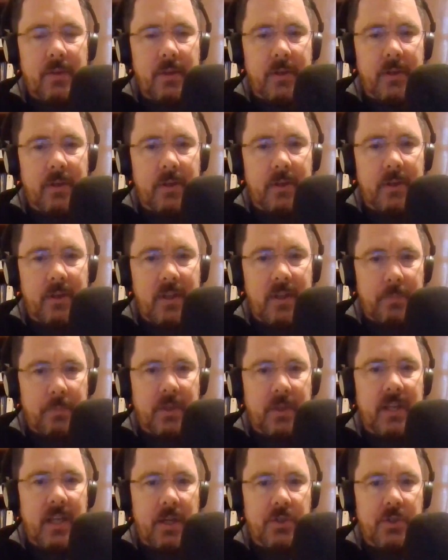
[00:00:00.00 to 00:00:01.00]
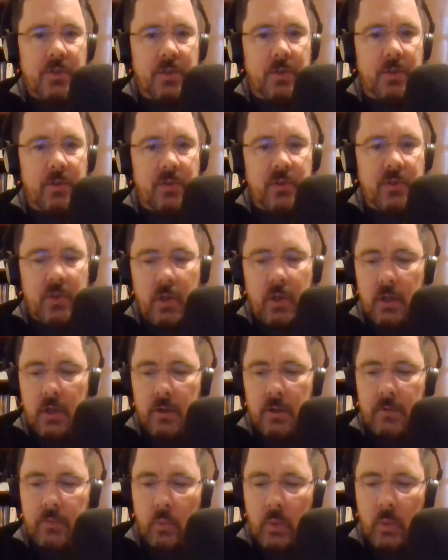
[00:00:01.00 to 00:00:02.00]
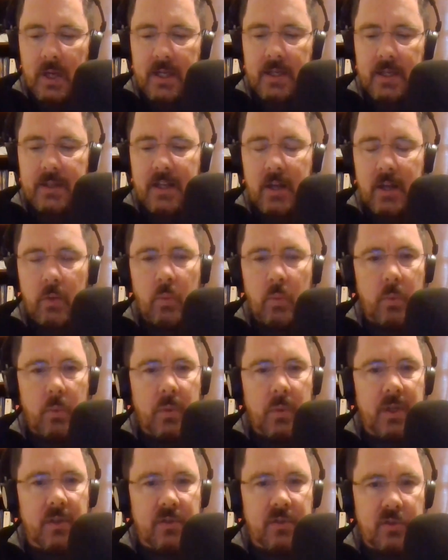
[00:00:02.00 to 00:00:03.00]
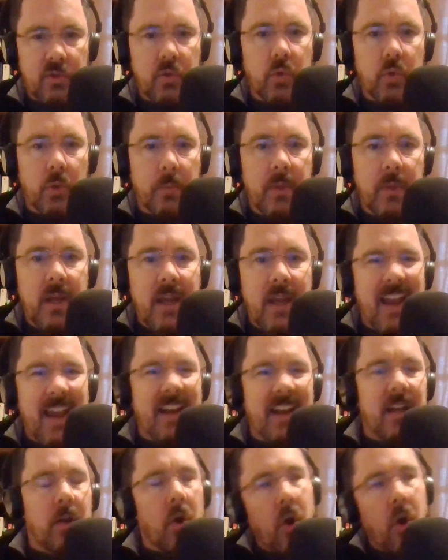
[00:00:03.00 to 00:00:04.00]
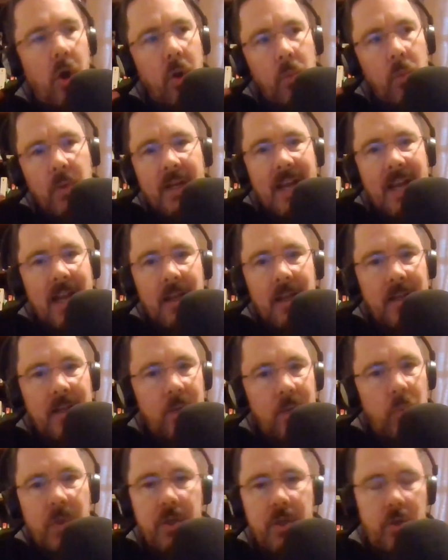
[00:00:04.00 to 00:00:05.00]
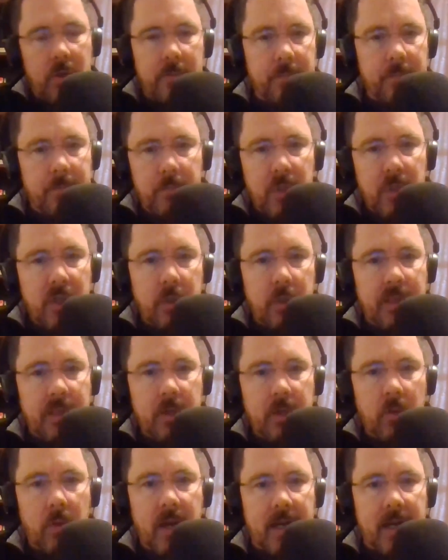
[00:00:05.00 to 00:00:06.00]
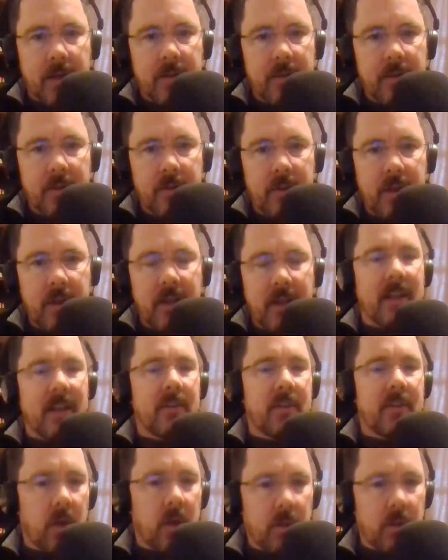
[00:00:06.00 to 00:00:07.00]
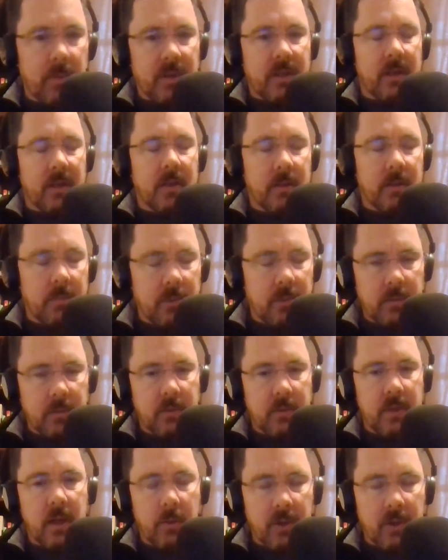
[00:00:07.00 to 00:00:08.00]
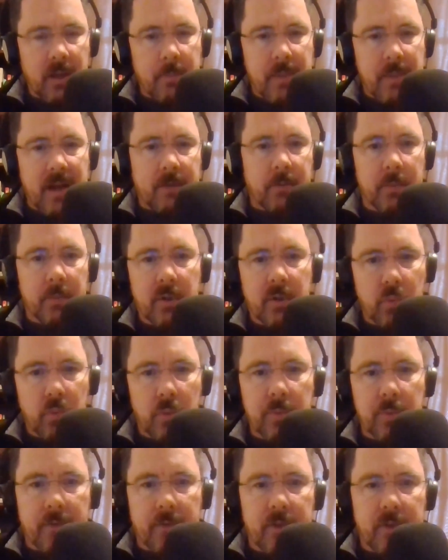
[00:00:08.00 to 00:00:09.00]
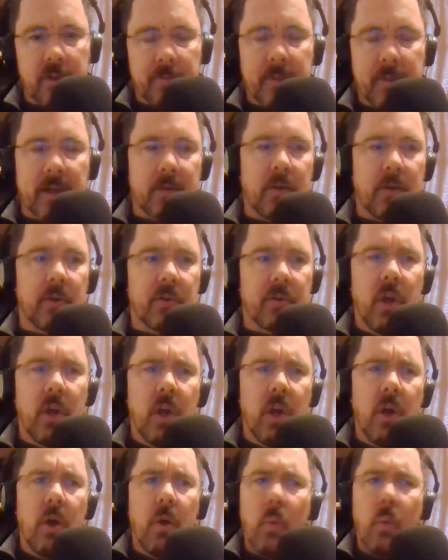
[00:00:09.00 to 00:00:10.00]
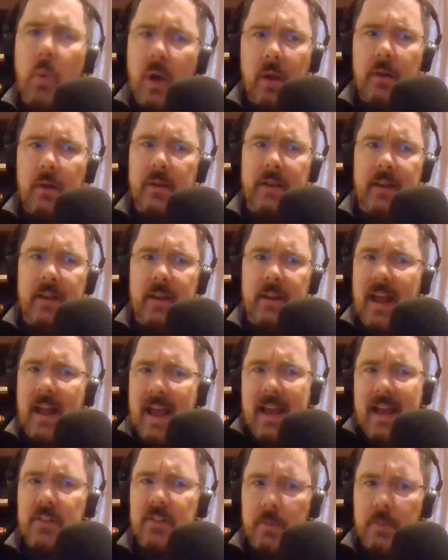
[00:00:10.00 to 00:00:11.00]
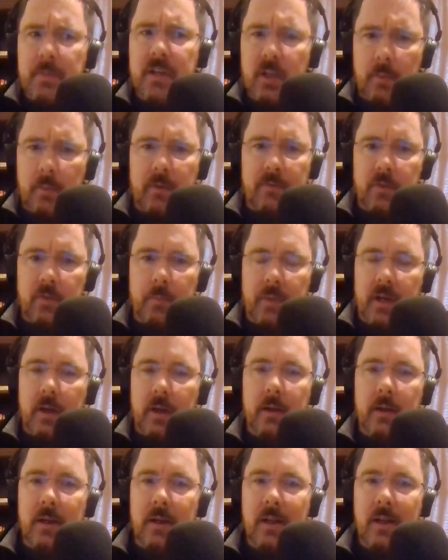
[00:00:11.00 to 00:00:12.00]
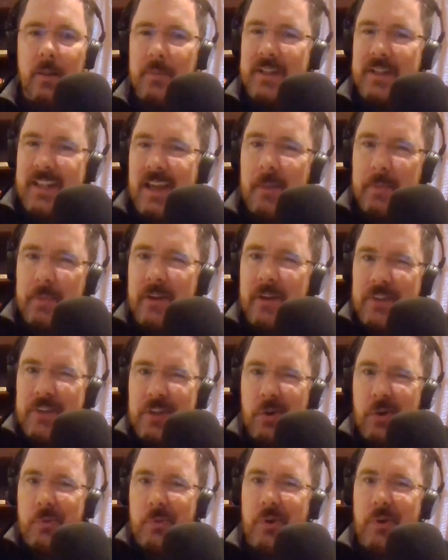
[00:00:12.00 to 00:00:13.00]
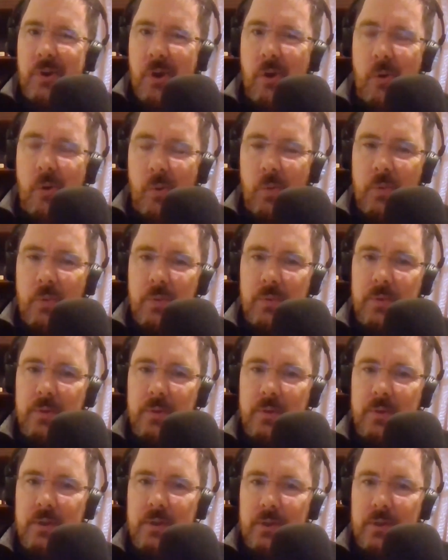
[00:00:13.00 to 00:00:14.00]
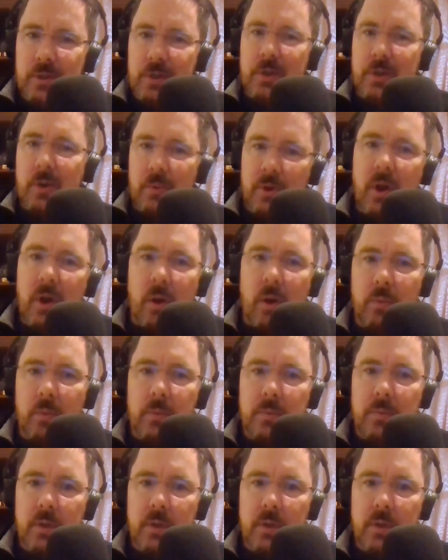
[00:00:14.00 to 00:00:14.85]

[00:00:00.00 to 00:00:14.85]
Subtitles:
the implications of writing down what we assume, and in all reality, we could be correct. And that's the argument that would get back from these rooms of inspectors. Well, it has to be coming from there. I'm like, yeah, but if you don't know, you don't know.